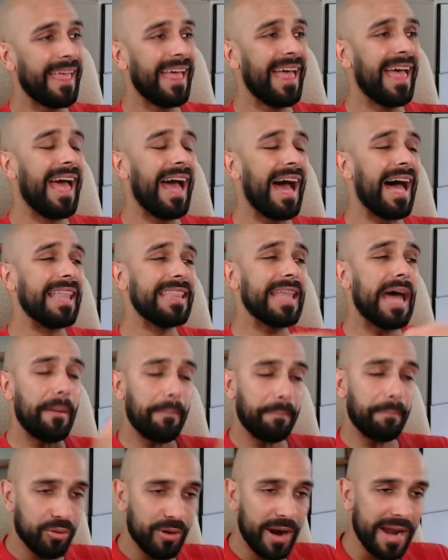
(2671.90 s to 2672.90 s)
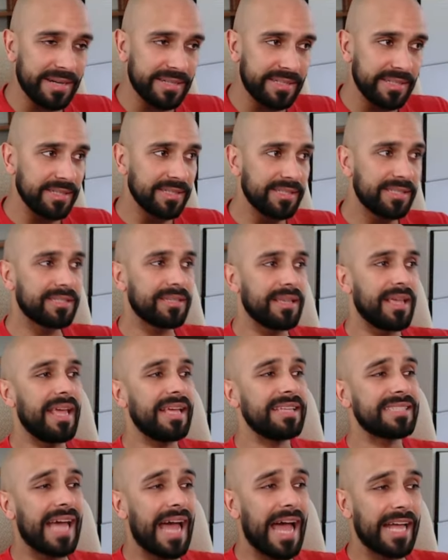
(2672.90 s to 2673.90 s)
And that practice
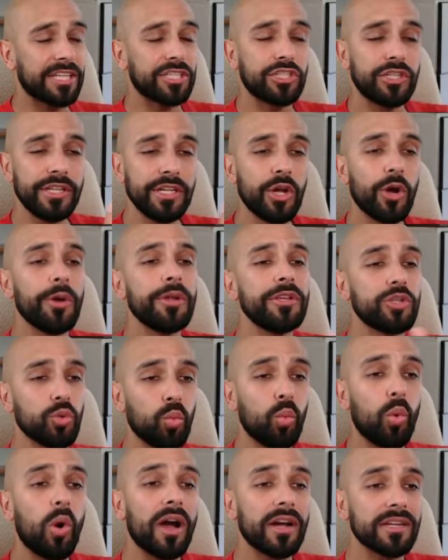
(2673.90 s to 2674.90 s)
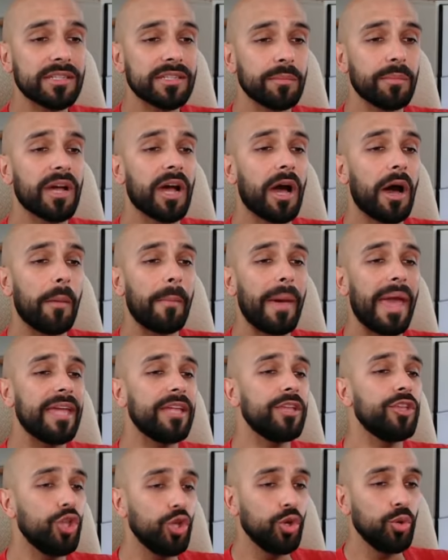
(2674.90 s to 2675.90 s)
is actually going to work to become a
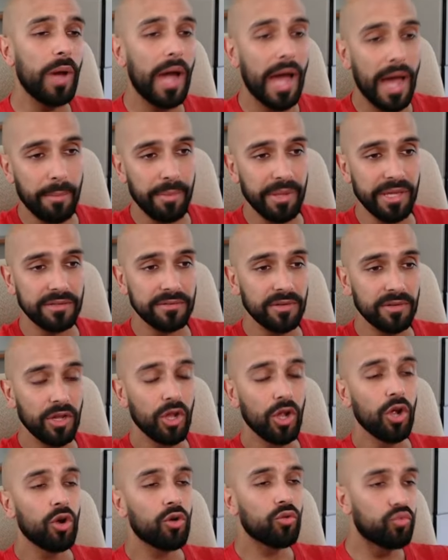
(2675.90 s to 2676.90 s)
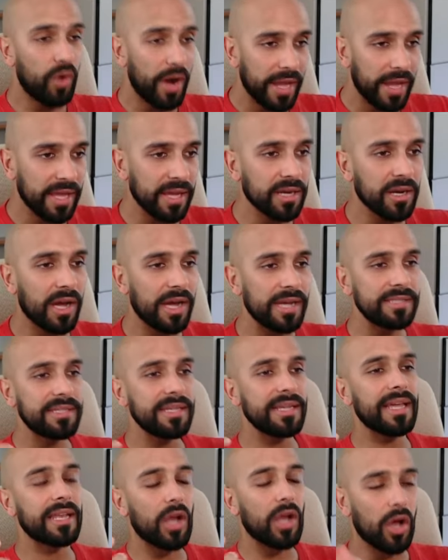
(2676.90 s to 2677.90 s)
new habit.
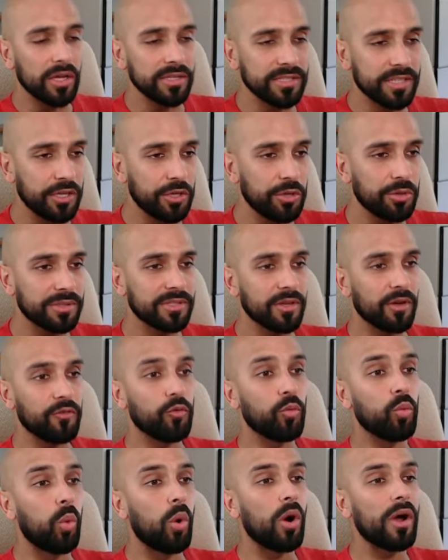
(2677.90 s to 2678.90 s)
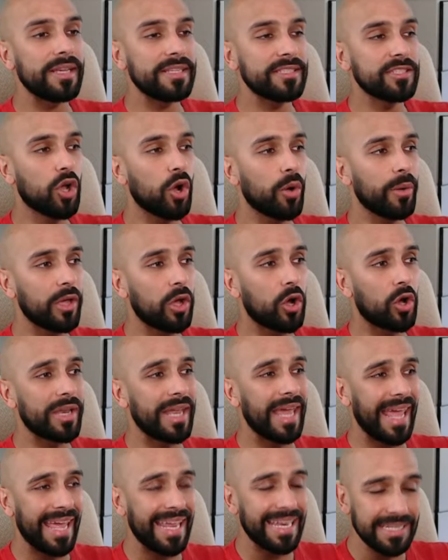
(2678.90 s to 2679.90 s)
Recognizing and asking yourself what is going
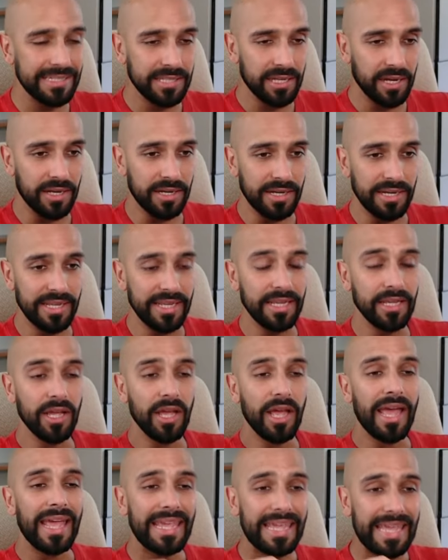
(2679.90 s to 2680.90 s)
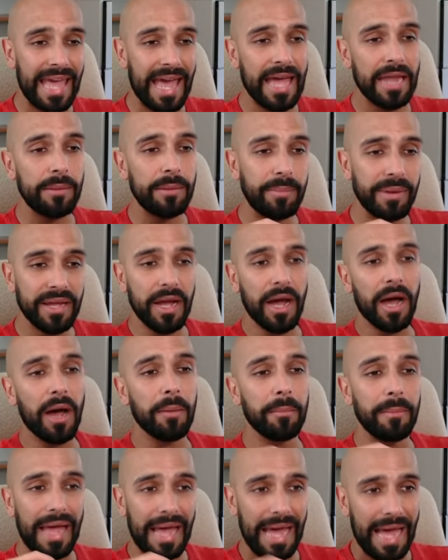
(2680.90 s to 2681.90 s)
on internally can
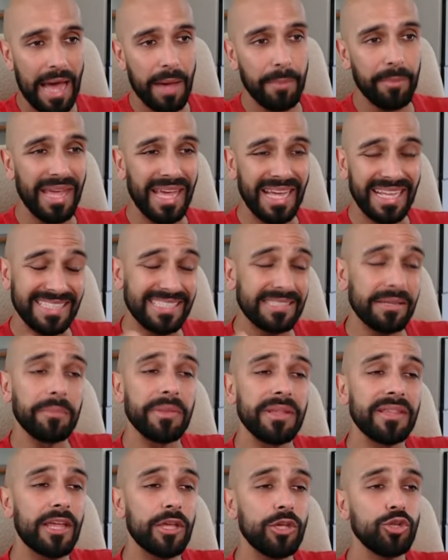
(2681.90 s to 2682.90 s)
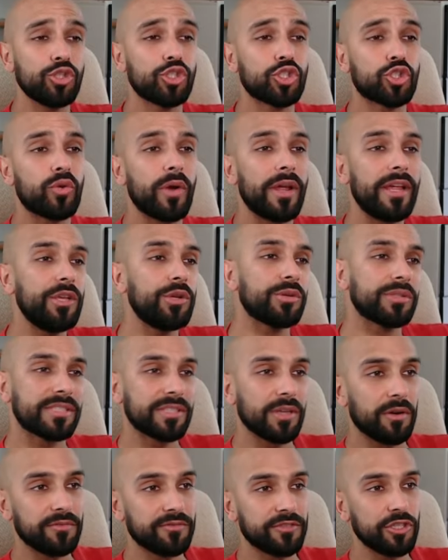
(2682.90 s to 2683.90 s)
become a habit and something that you train
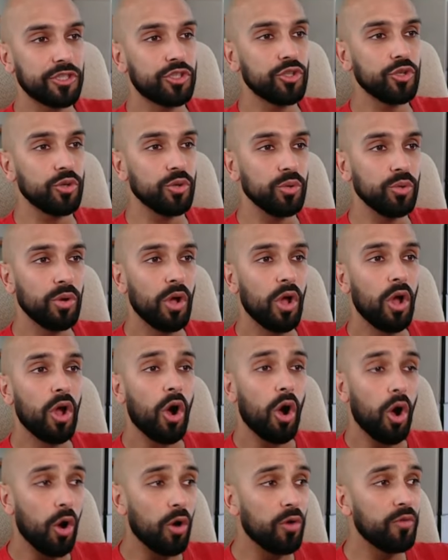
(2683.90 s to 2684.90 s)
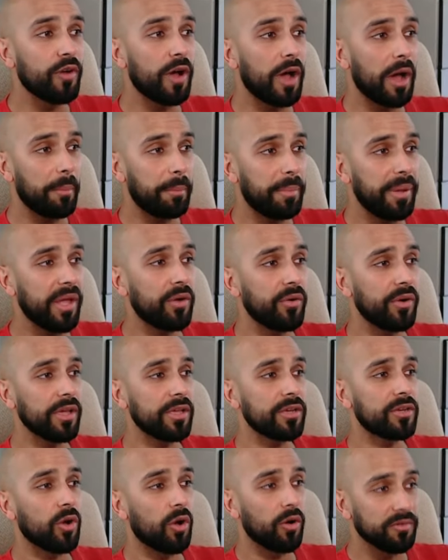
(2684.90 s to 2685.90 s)
yourself to do over a
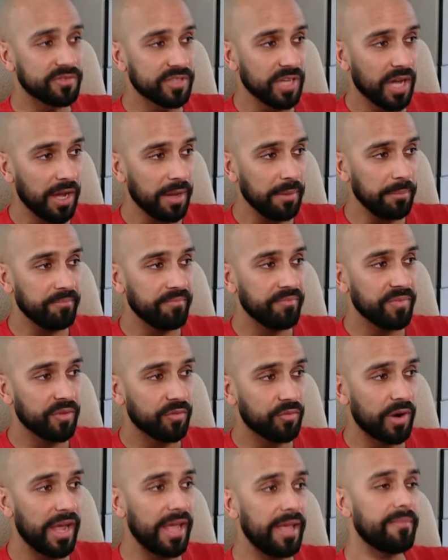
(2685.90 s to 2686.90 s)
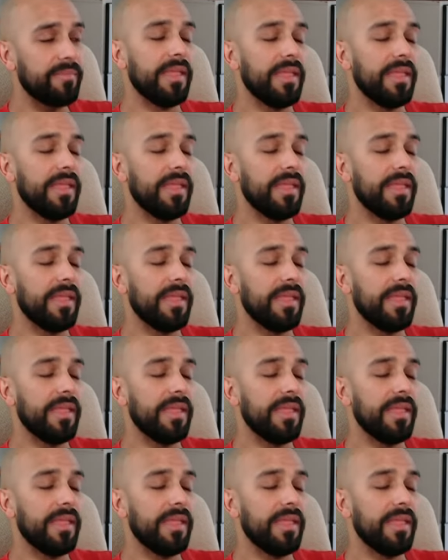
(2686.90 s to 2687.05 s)
period of time, right?